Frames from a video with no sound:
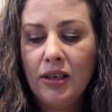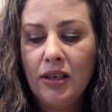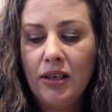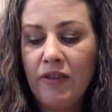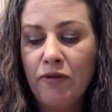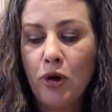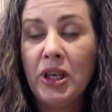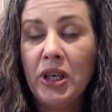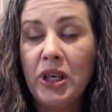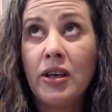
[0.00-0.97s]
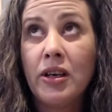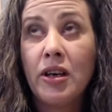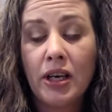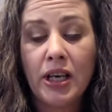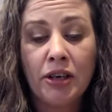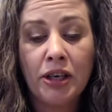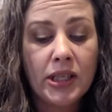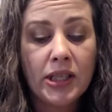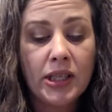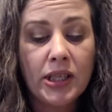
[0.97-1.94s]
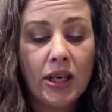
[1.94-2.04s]
$74 million, not counting the
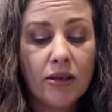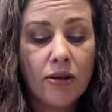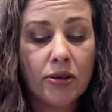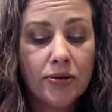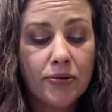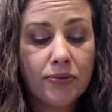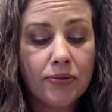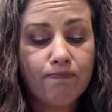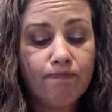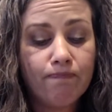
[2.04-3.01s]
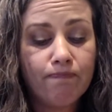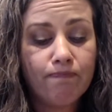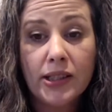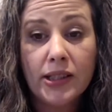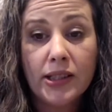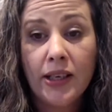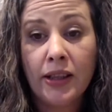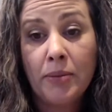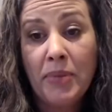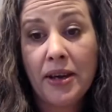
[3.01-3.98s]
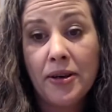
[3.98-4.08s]
ones that are lost in
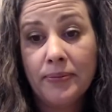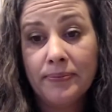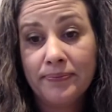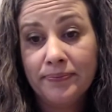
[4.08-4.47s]
the mail.